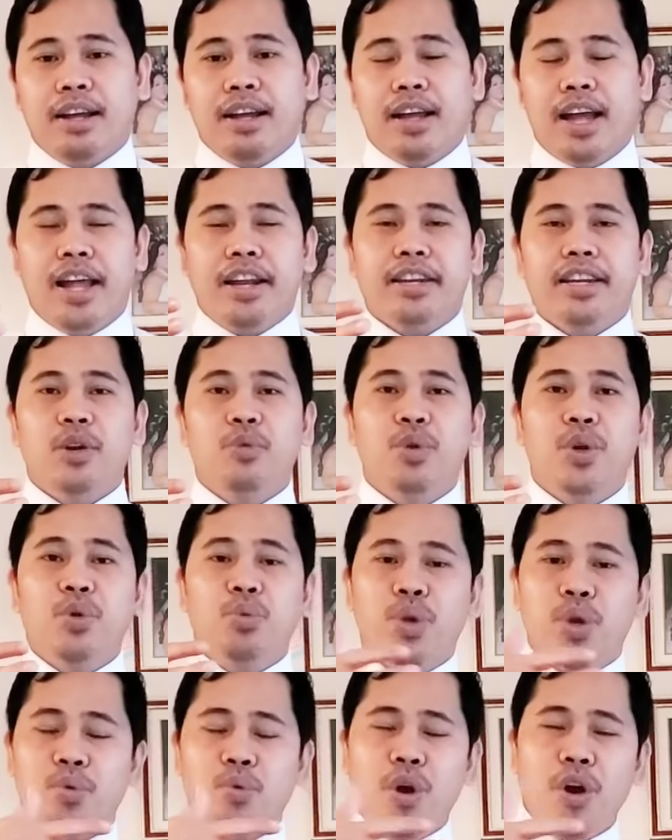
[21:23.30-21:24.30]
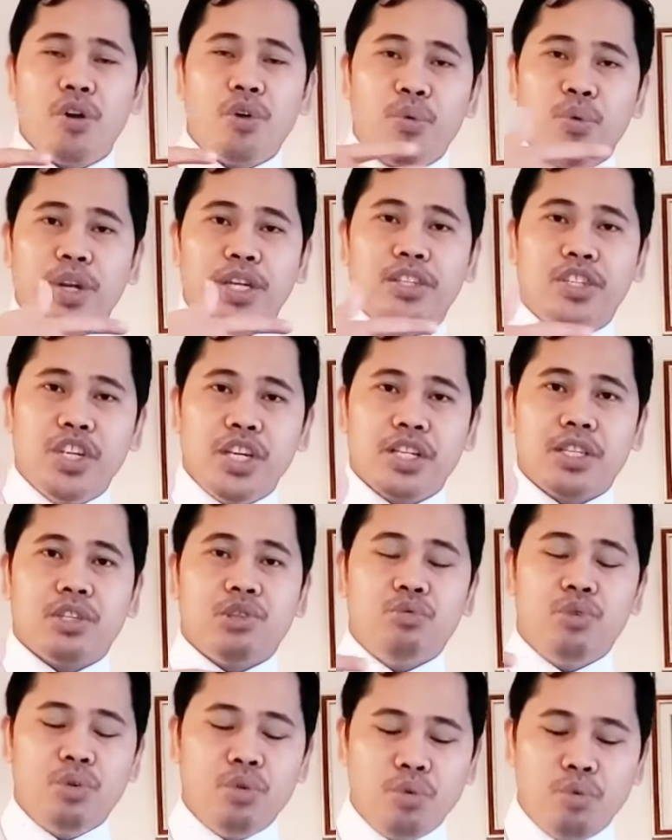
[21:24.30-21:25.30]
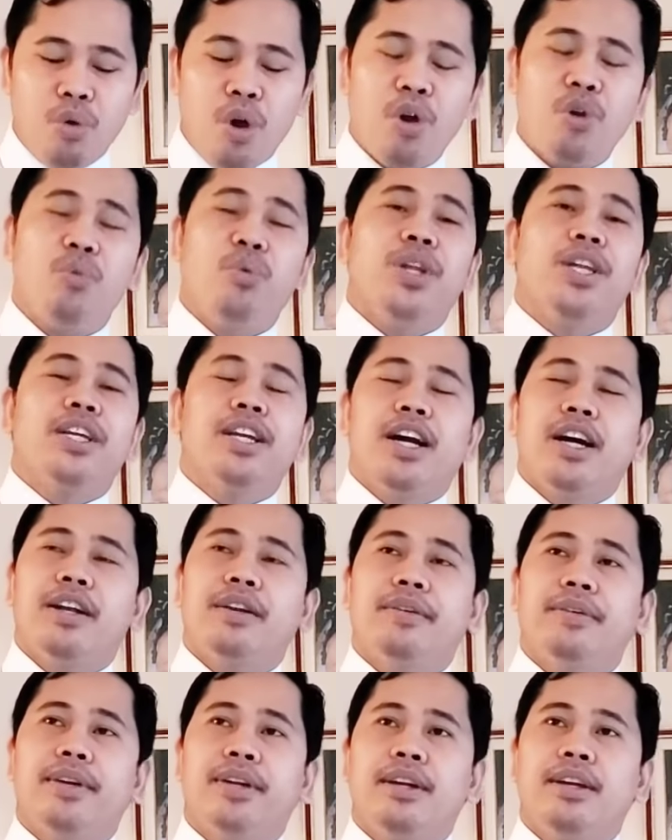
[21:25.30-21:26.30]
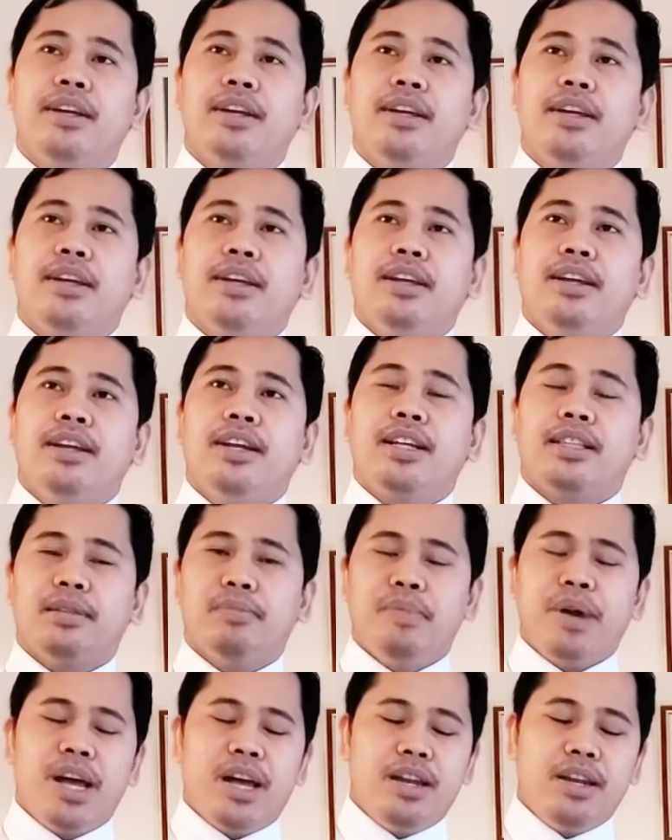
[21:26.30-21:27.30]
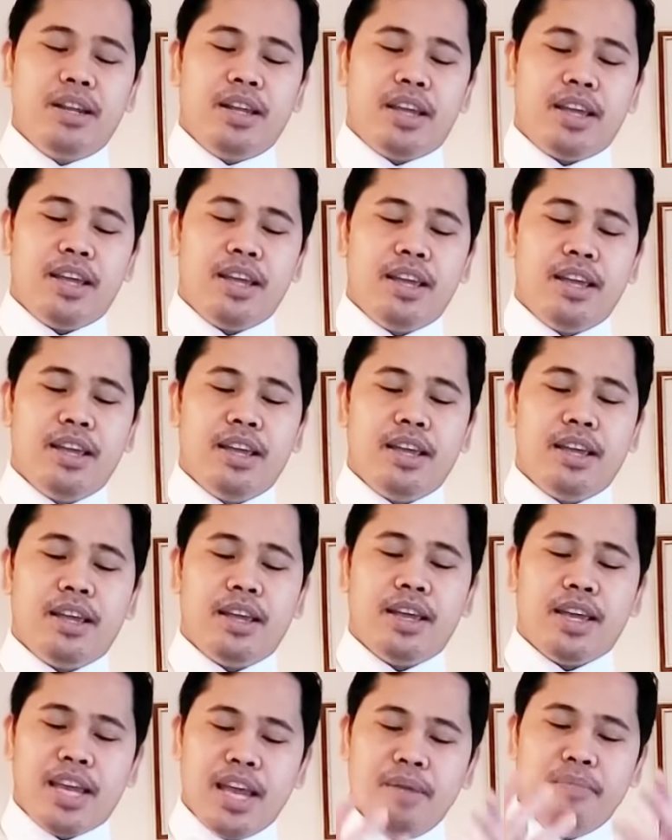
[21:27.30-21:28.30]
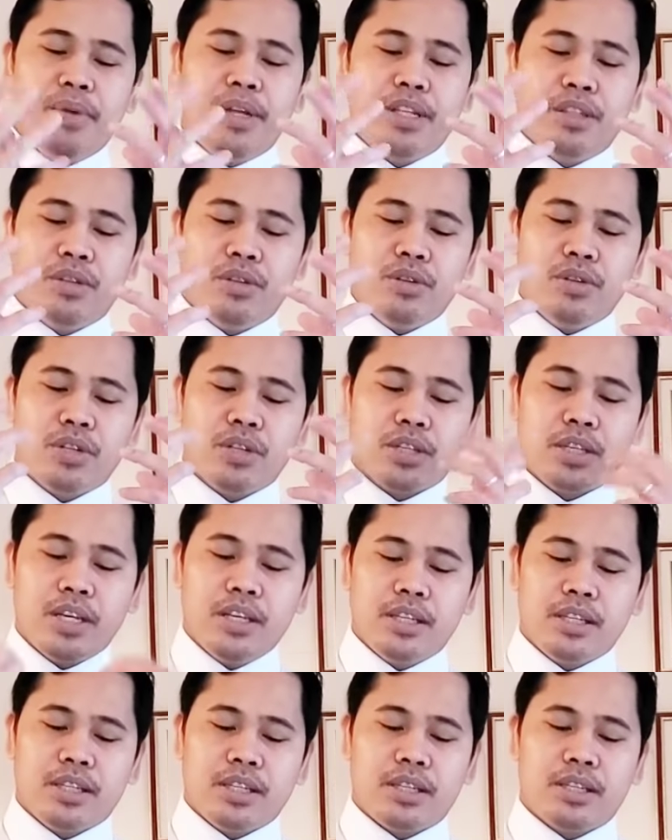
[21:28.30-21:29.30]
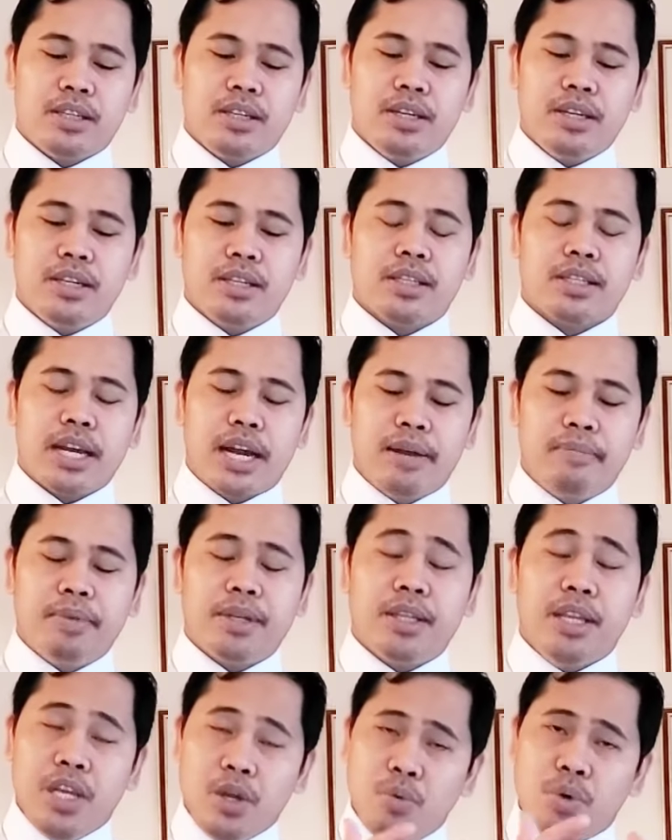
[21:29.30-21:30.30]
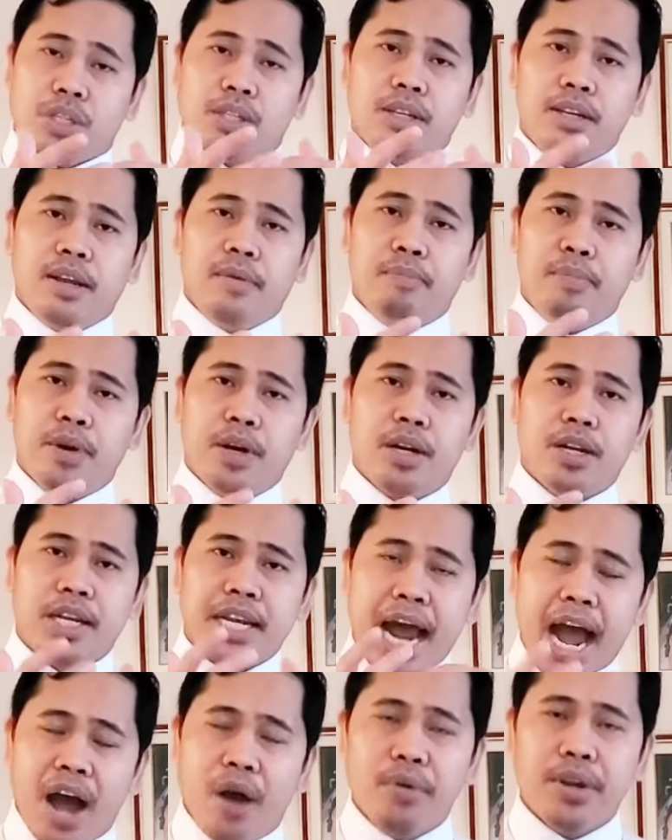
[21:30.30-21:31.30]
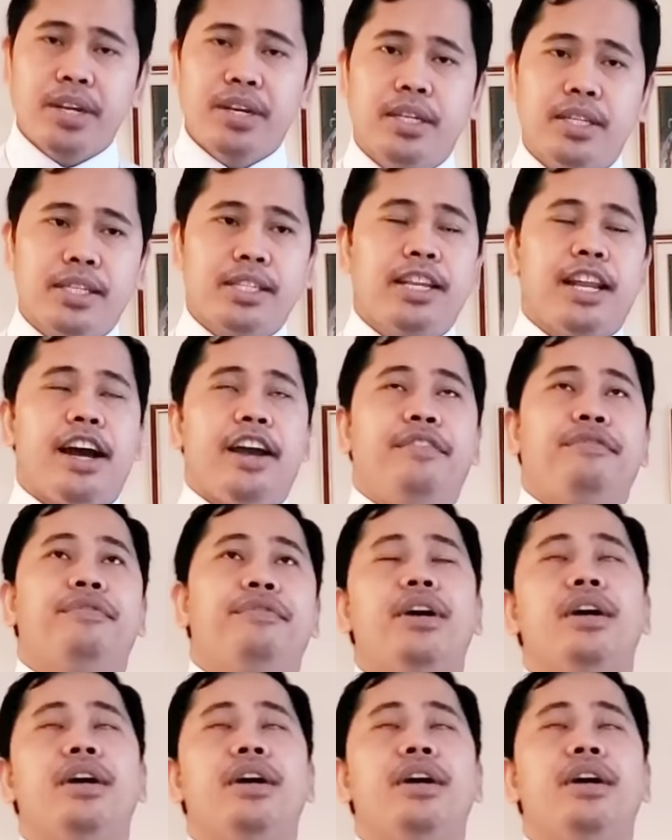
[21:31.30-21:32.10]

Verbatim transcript: And then when we walk with Jesus, when we walk with God, that man, he, he came into the senses in his time that he was in a very down in his life.